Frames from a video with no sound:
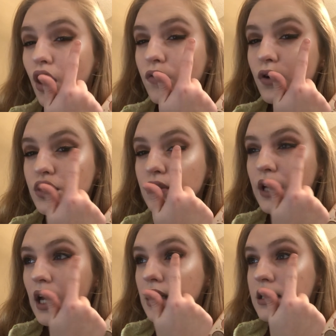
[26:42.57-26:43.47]
Of course, you
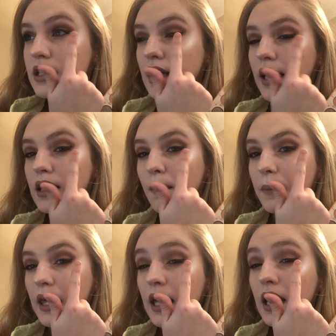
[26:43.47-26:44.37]
can't see like the
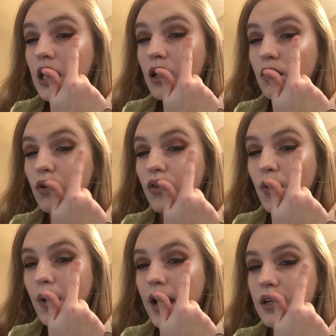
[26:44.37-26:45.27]
pink any or
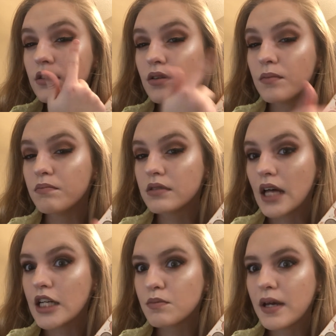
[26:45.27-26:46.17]
the red
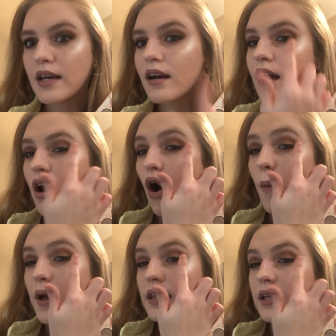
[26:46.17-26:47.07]
/ pink
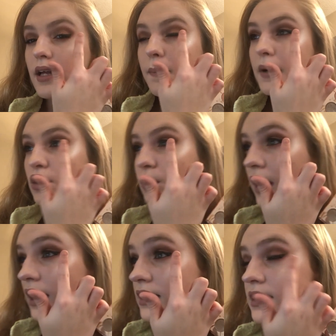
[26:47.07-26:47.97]
on my lid, but you
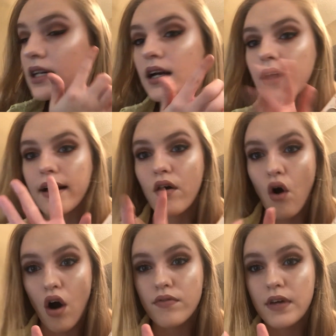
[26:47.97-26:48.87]
can see it like
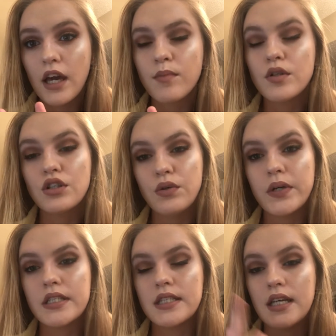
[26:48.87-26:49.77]
off camera. You
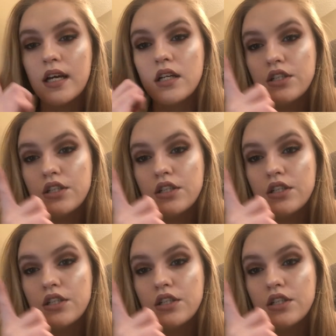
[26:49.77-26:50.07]
can see it.